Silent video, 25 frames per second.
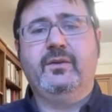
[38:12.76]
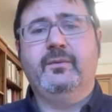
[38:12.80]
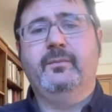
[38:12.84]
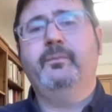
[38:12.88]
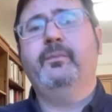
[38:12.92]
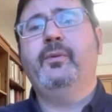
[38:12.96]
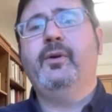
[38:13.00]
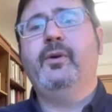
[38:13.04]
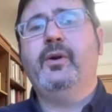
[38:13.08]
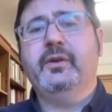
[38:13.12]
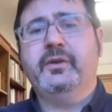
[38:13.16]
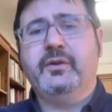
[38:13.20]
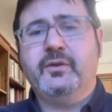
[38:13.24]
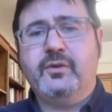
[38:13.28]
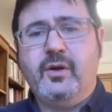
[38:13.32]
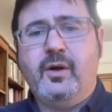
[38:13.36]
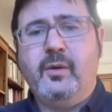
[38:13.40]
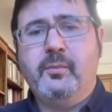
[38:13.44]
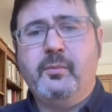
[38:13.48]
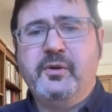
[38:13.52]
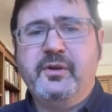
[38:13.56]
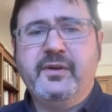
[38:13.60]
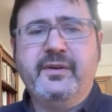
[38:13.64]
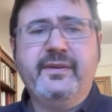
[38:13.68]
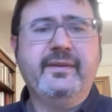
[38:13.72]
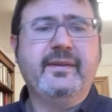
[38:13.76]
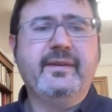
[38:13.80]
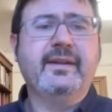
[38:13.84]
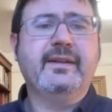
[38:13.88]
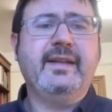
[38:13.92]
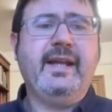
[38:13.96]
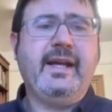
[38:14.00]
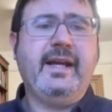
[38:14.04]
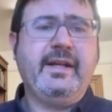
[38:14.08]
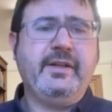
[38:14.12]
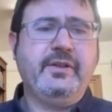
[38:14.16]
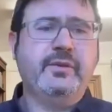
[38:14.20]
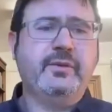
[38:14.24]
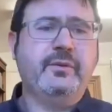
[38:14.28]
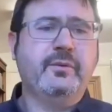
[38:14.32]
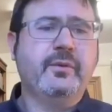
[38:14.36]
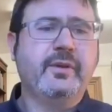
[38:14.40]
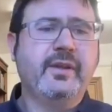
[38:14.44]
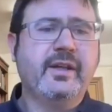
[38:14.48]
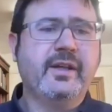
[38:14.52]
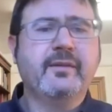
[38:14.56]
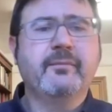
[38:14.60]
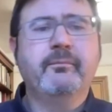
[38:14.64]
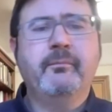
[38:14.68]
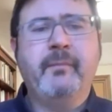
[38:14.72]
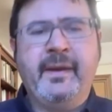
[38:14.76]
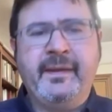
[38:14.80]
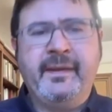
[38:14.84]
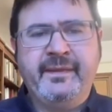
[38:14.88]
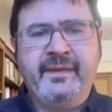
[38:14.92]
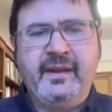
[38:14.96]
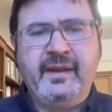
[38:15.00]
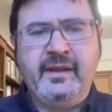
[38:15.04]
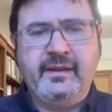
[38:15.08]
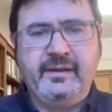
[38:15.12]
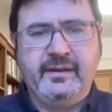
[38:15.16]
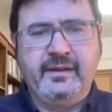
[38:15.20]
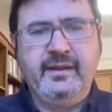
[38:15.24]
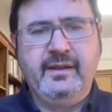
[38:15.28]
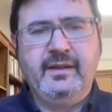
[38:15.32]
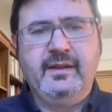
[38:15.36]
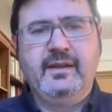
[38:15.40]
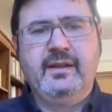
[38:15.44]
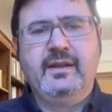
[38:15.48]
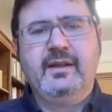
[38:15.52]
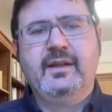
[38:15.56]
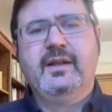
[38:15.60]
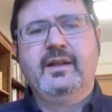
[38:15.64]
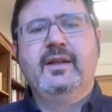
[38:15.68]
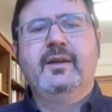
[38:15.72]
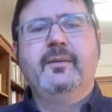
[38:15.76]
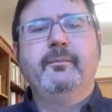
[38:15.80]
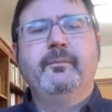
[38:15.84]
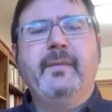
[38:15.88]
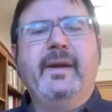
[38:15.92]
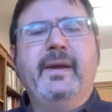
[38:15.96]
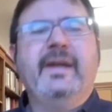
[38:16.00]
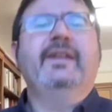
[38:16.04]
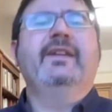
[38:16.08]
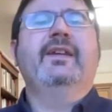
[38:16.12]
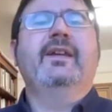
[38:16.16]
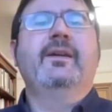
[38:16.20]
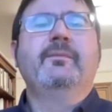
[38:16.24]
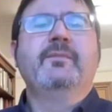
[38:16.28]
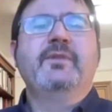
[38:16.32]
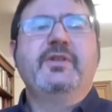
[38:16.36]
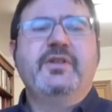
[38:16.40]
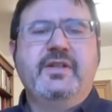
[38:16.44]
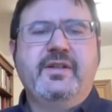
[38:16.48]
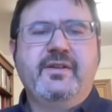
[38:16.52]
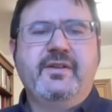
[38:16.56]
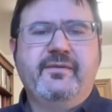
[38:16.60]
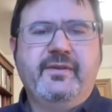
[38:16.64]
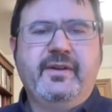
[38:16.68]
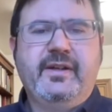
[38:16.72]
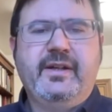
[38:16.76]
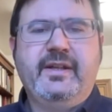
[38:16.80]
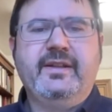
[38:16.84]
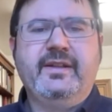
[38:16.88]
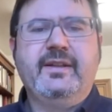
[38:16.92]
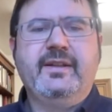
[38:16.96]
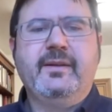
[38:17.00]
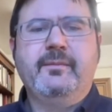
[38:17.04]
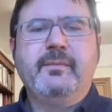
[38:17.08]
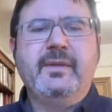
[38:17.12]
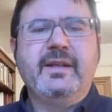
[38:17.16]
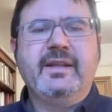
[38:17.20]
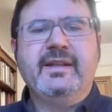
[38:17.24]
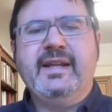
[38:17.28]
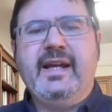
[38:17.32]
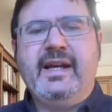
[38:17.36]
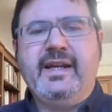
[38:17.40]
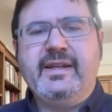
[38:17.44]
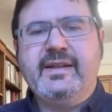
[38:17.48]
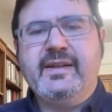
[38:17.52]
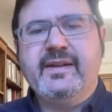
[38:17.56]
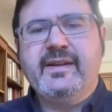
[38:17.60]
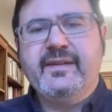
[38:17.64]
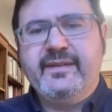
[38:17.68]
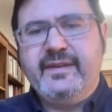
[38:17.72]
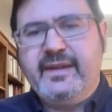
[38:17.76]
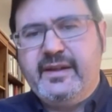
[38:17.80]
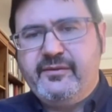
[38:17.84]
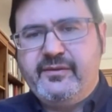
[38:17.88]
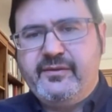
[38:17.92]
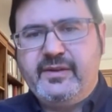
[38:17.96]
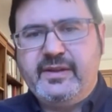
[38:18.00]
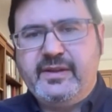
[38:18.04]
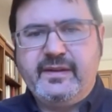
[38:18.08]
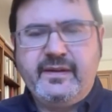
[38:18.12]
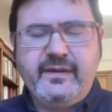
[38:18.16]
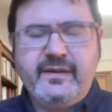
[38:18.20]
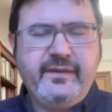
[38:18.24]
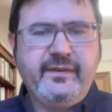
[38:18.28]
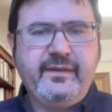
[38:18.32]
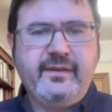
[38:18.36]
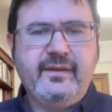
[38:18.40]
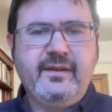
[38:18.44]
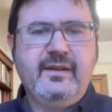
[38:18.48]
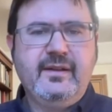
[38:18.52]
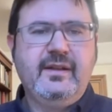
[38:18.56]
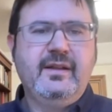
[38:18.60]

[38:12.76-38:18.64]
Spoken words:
poet communist attached to Hikmet then made him shiver in the mid-1970s,